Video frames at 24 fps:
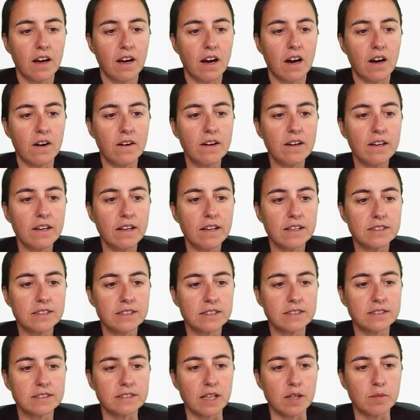our next
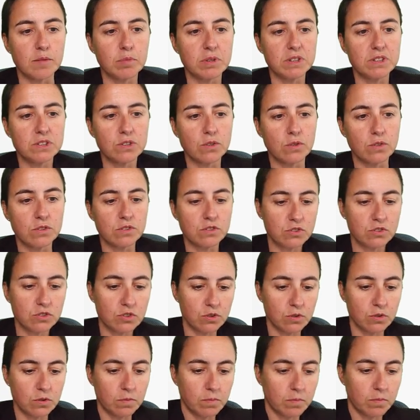step is going
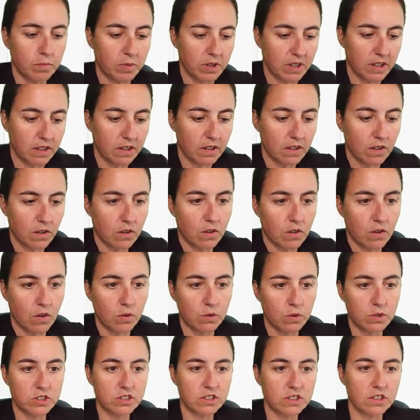to be
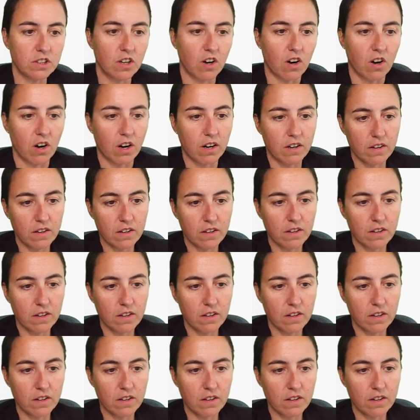OCR.